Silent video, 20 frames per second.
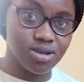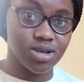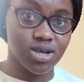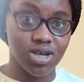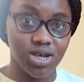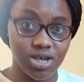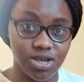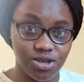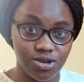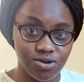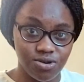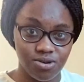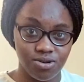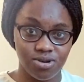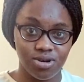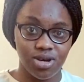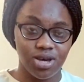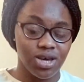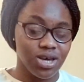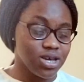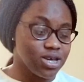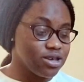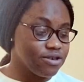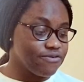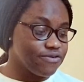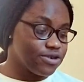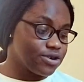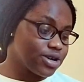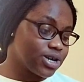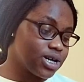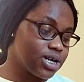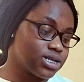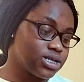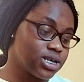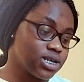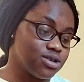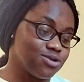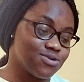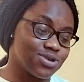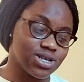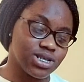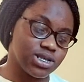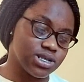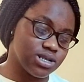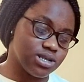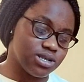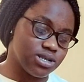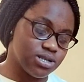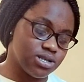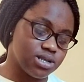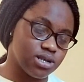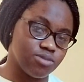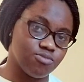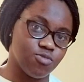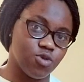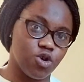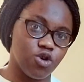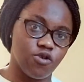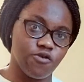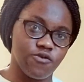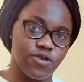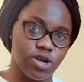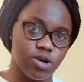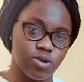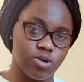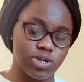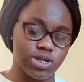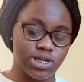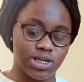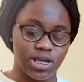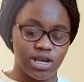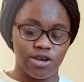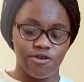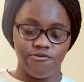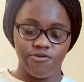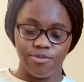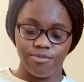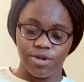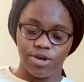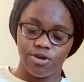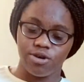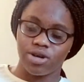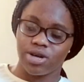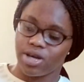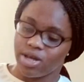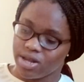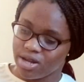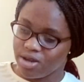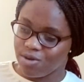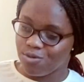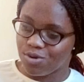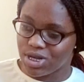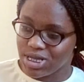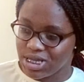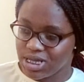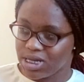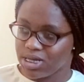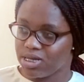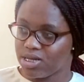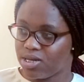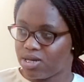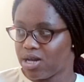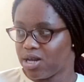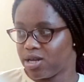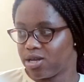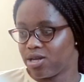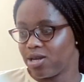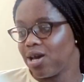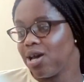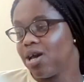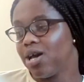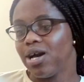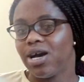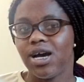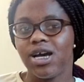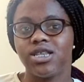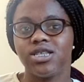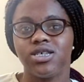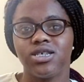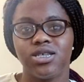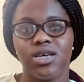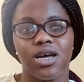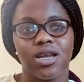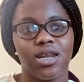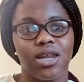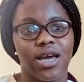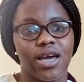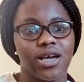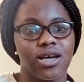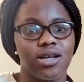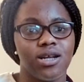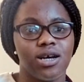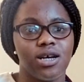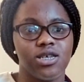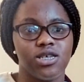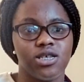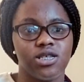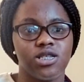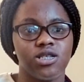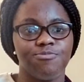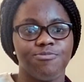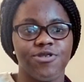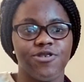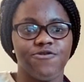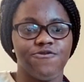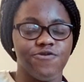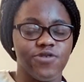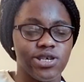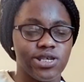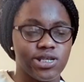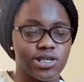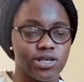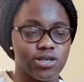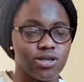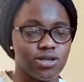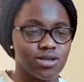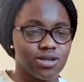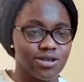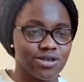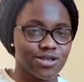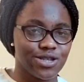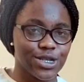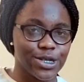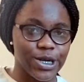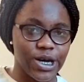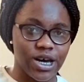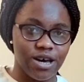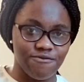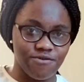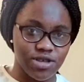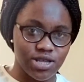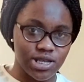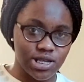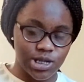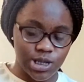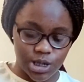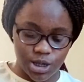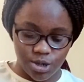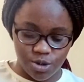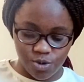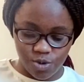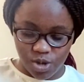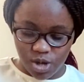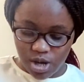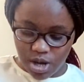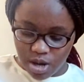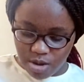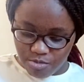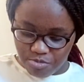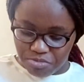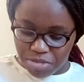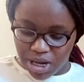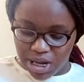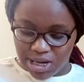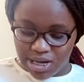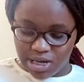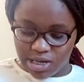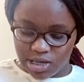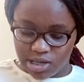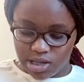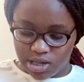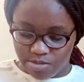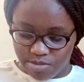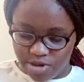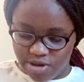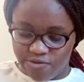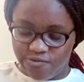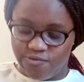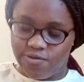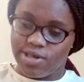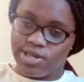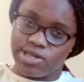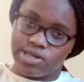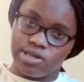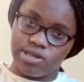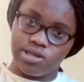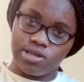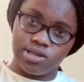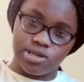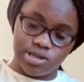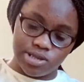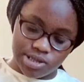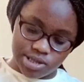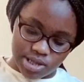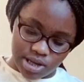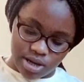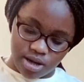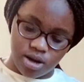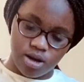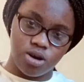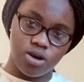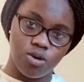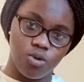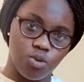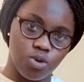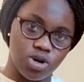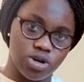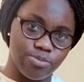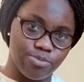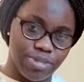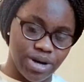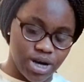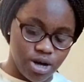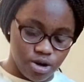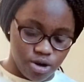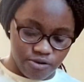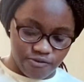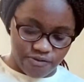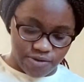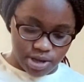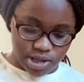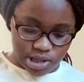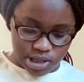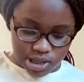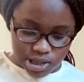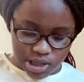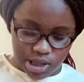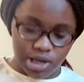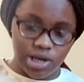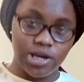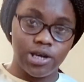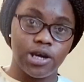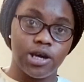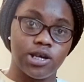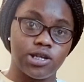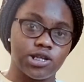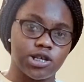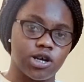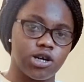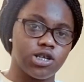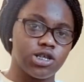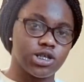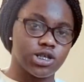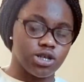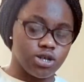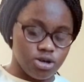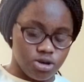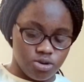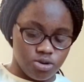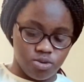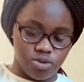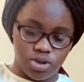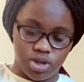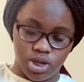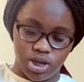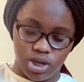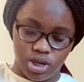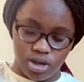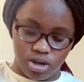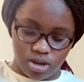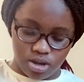Can you? If you can't, anyway, it's Oreos dairy milk, and I wanted it, and I needed like a legitimate reason to have it. So my legitimate reason is that one bar of it is going to go in